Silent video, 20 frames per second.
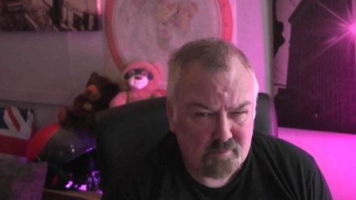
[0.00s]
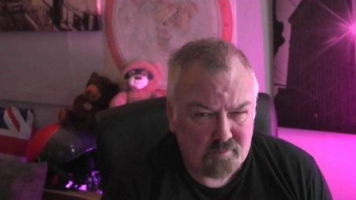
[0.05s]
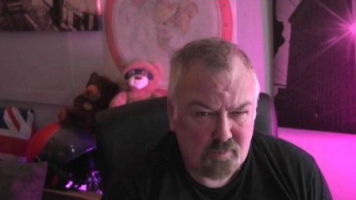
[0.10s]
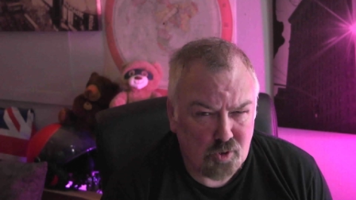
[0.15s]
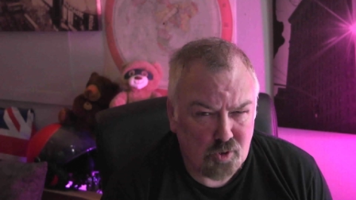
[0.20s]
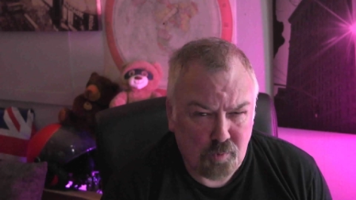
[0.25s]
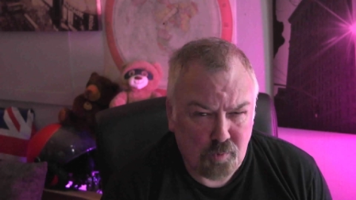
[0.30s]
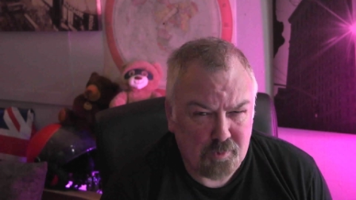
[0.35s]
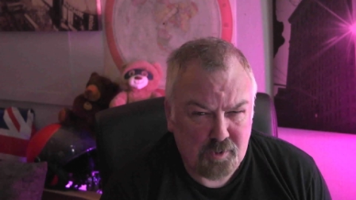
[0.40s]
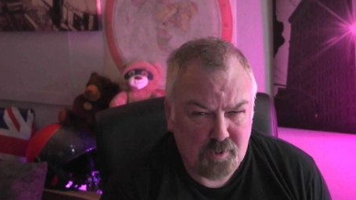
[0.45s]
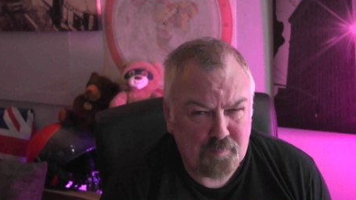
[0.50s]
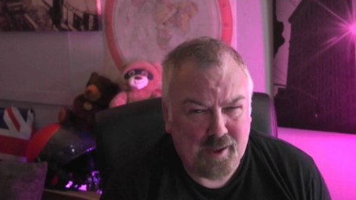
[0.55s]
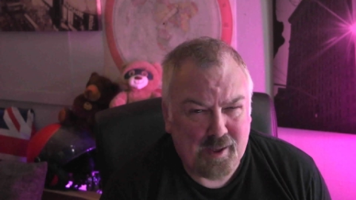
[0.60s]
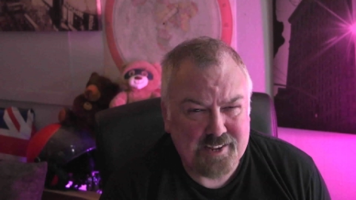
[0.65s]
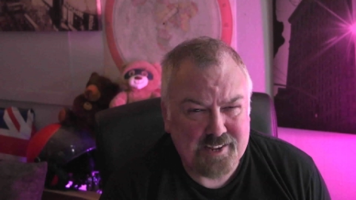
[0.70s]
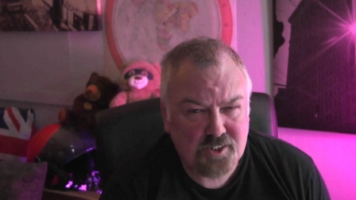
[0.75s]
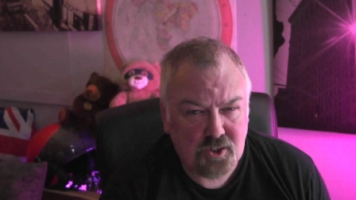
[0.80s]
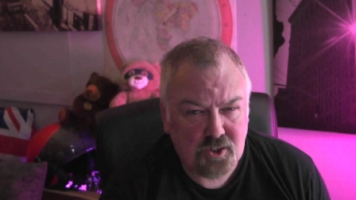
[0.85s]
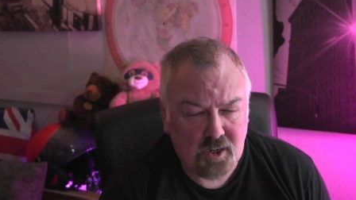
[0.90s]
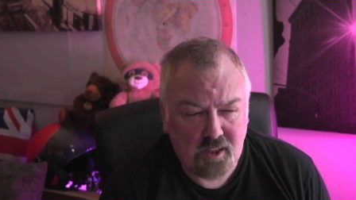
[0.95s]
Nobody's
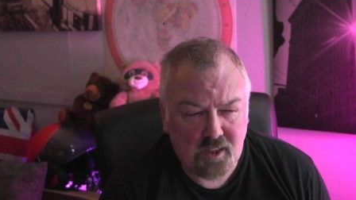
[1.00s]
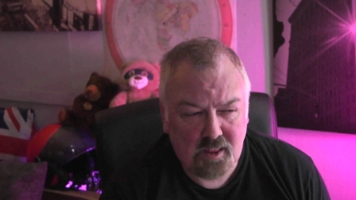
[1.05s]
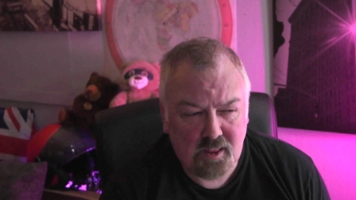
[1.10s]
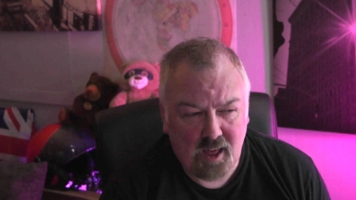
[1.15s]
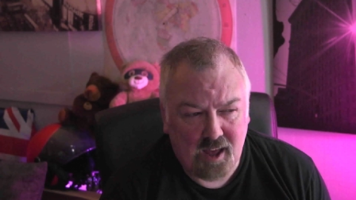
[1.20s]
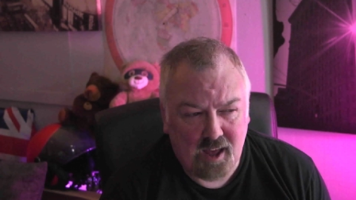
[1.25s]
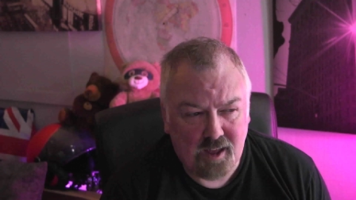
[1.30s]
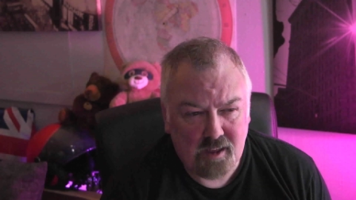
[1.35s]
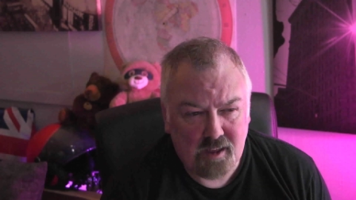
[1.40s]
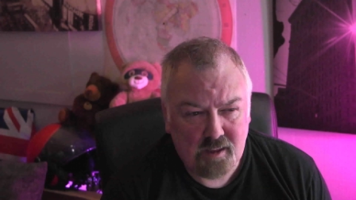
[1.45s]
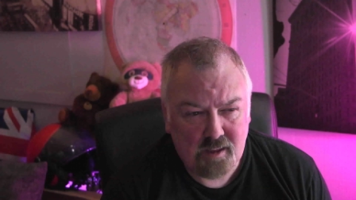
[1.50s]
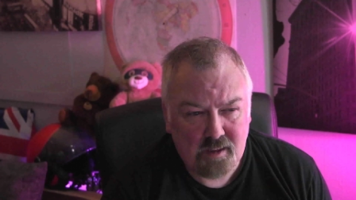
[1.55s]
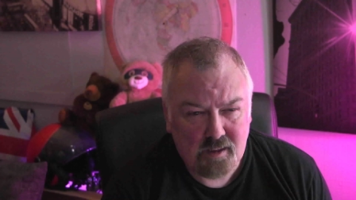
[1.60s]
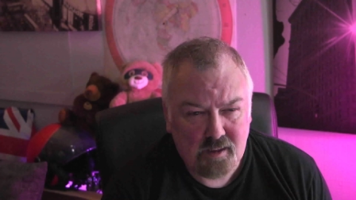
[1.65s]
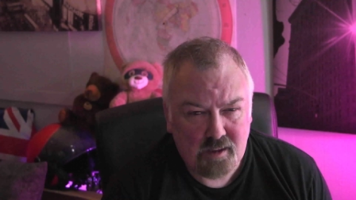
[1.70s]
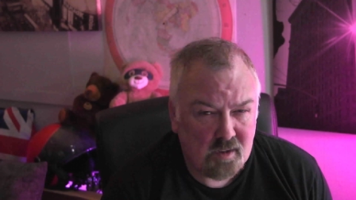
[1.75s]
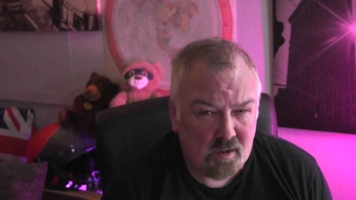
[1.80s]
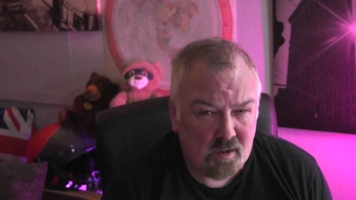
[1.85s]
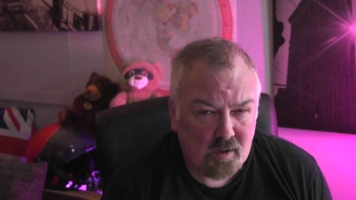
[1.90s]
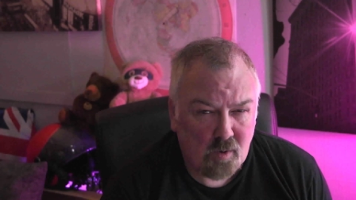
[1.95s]
mentioning that.
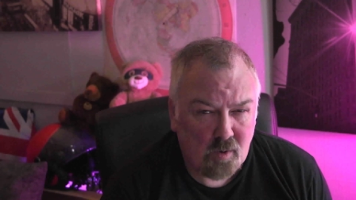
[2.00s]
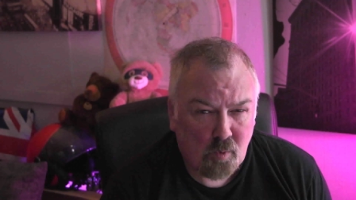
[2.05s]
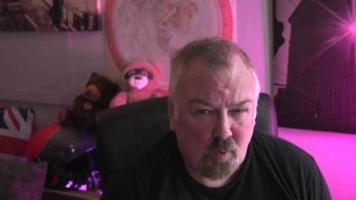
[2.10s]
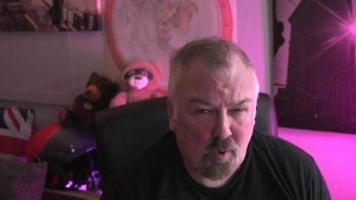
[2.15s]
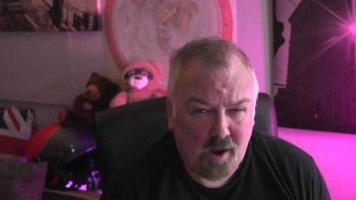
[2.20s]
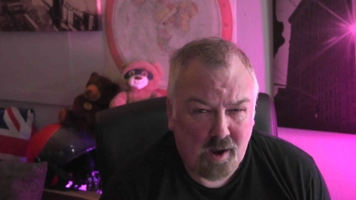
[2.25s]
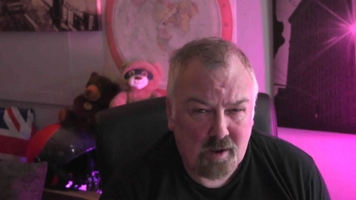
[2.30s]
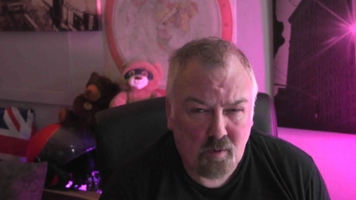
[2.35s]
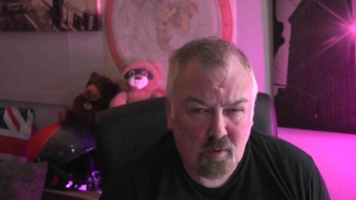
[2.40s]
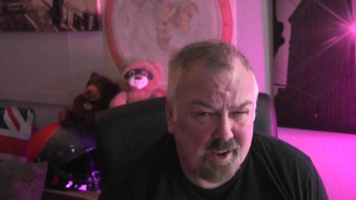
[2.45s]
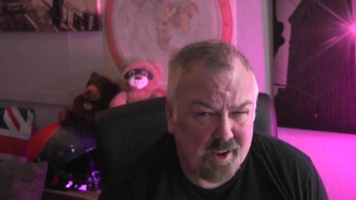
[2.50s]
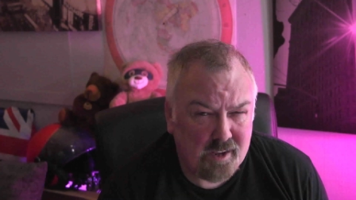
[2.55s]
Why